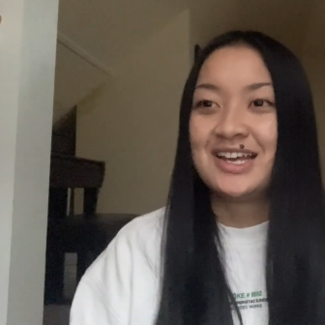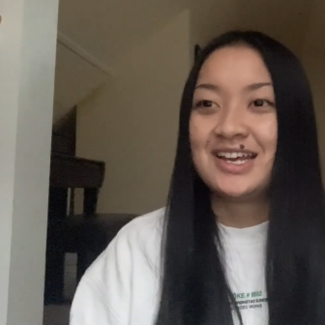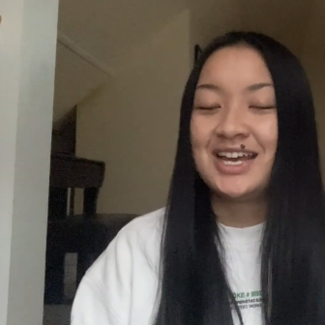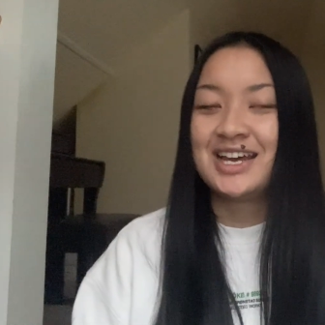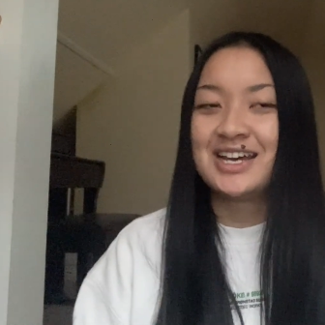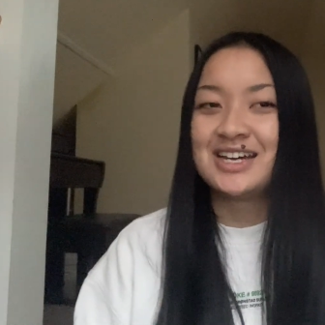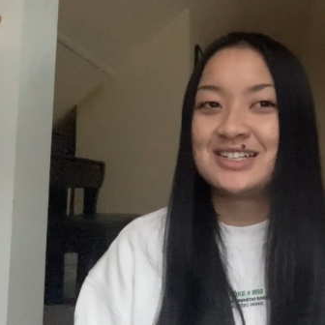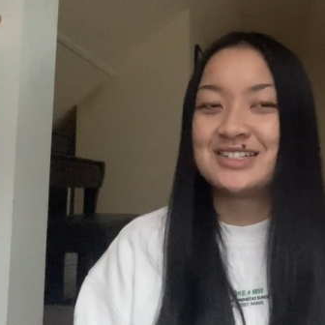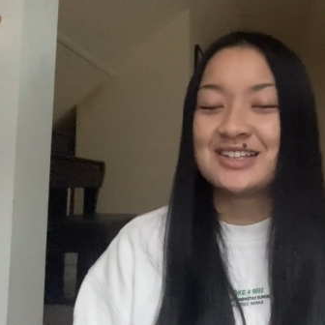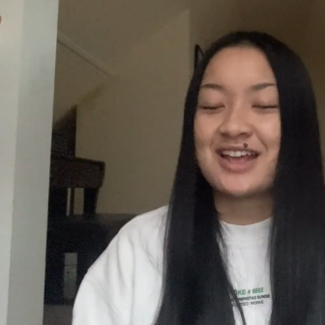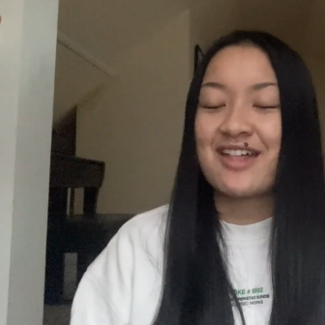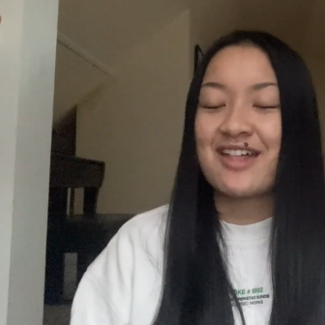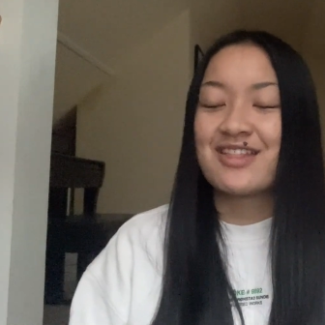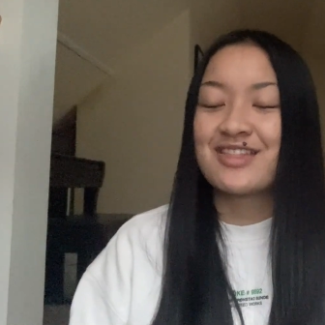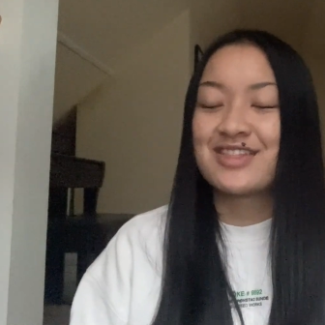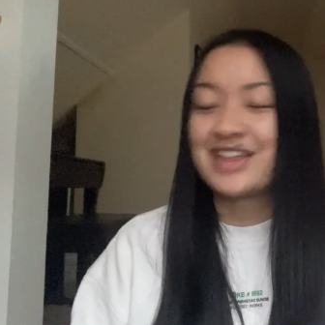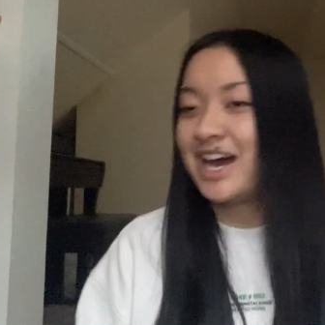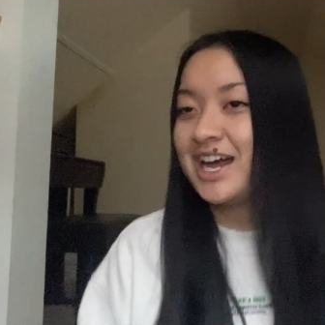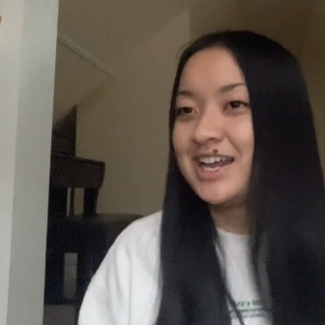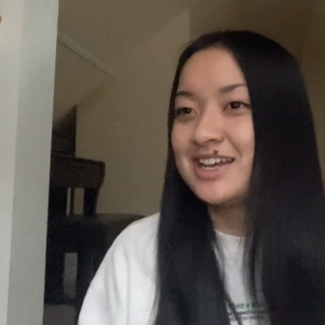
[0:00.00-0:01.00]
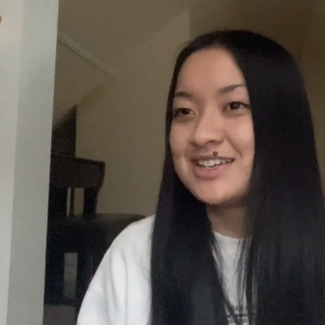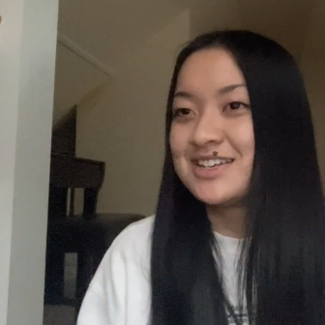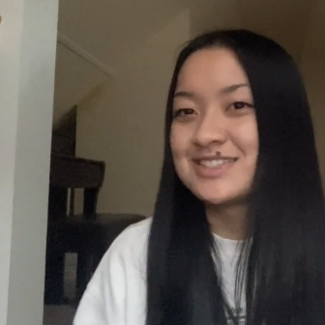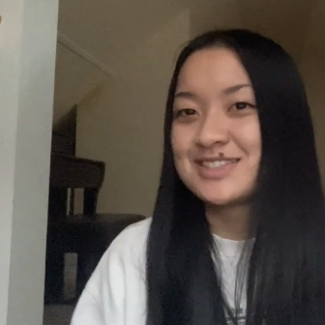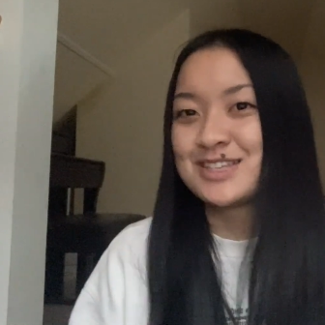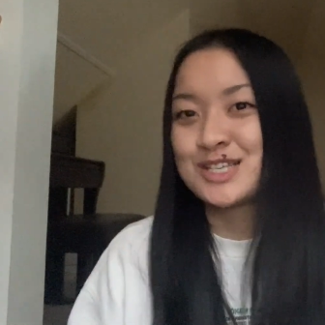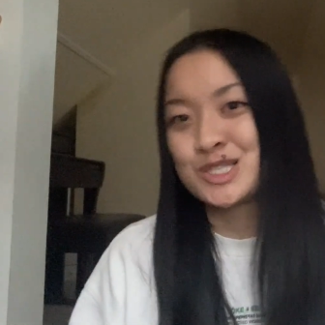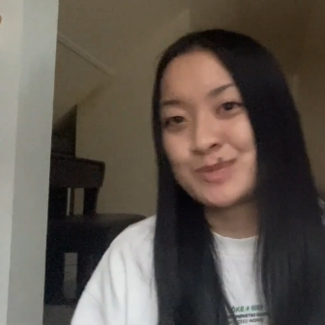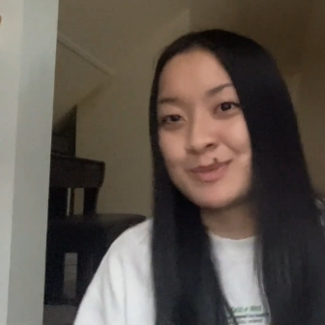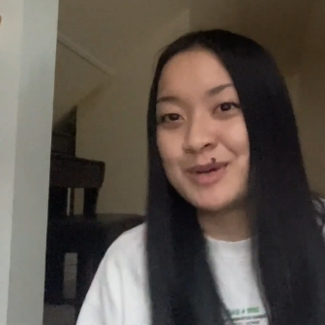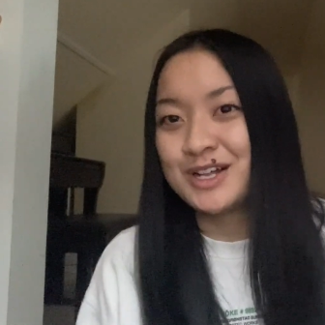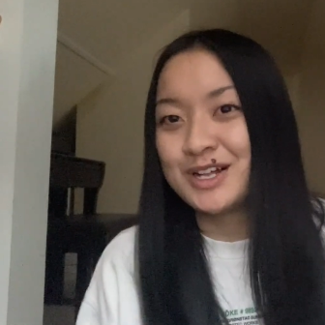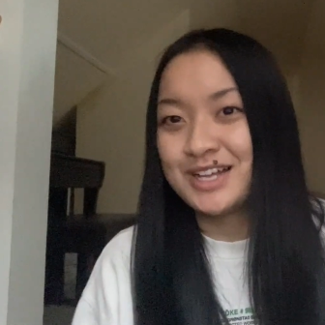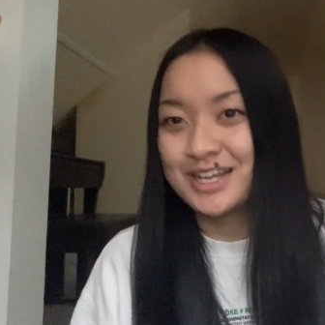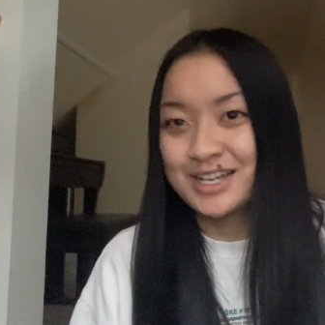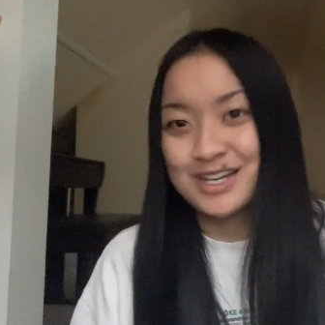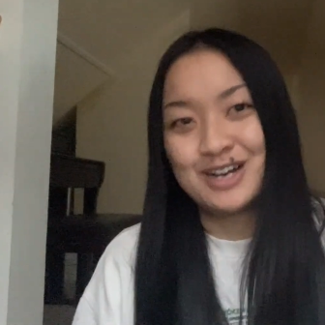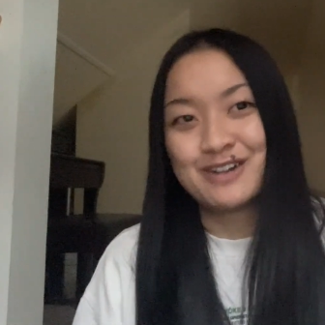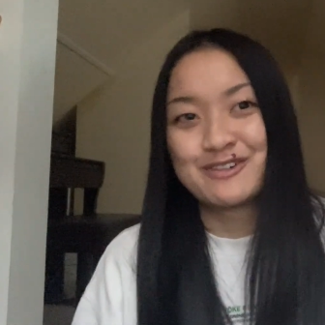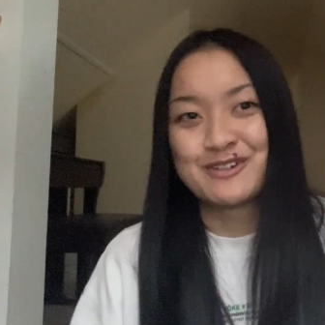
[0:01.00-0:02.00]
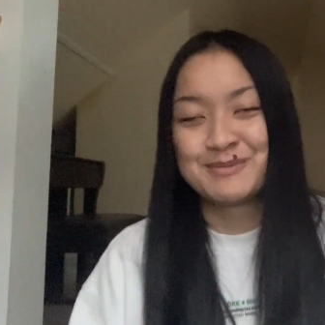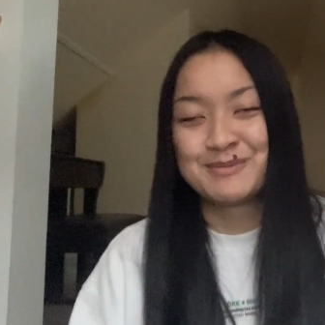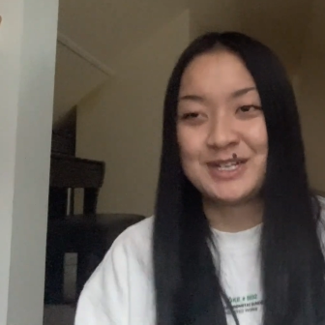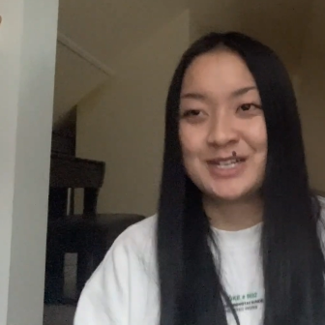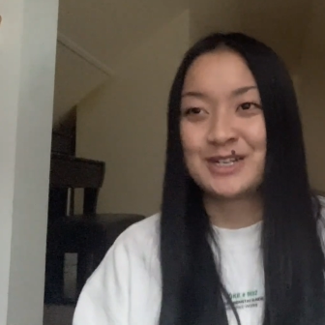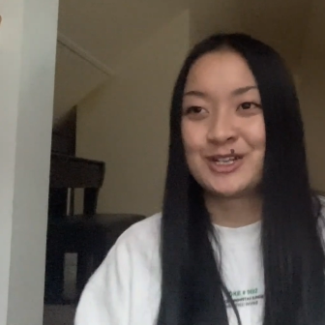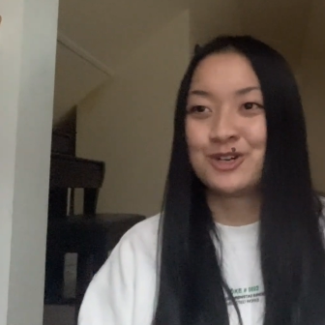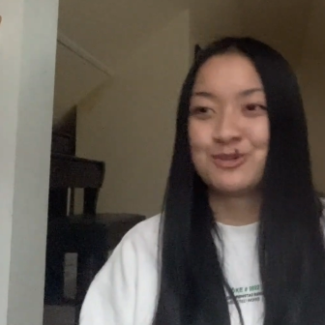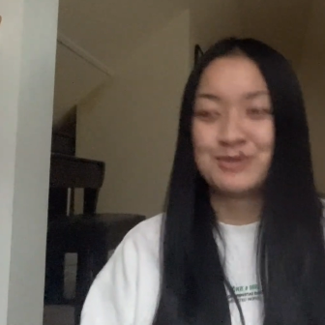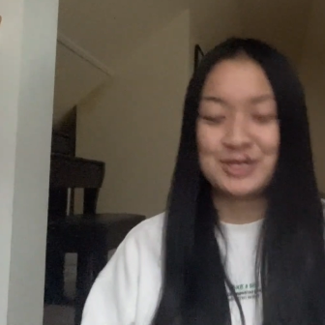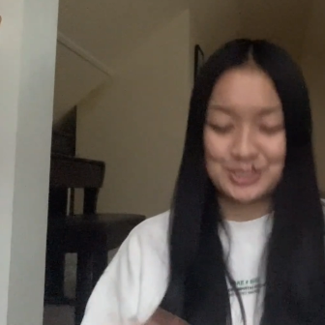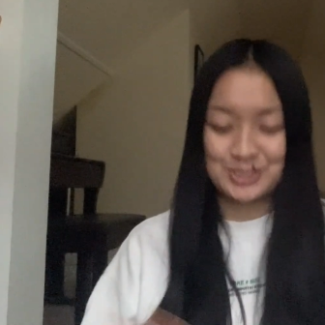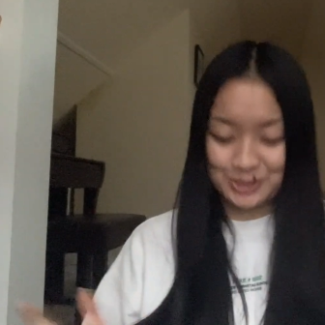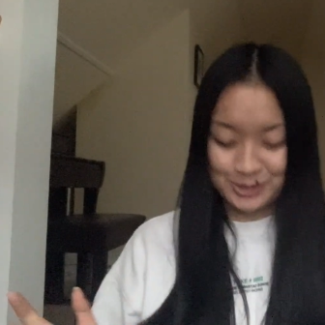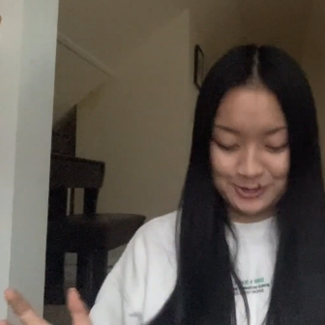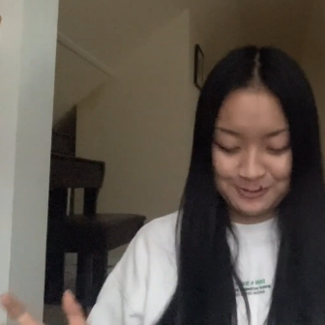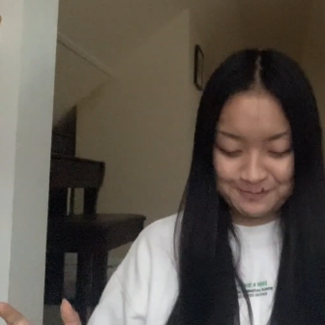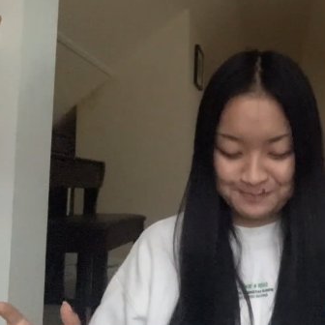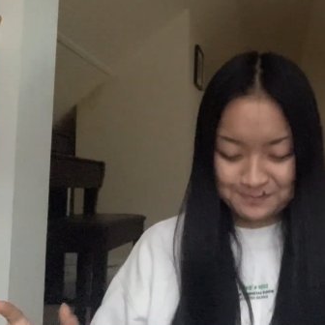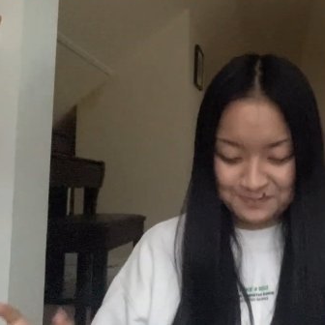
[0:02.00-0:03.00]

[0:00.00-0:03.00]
and that is the smell I got from Lancome Idole.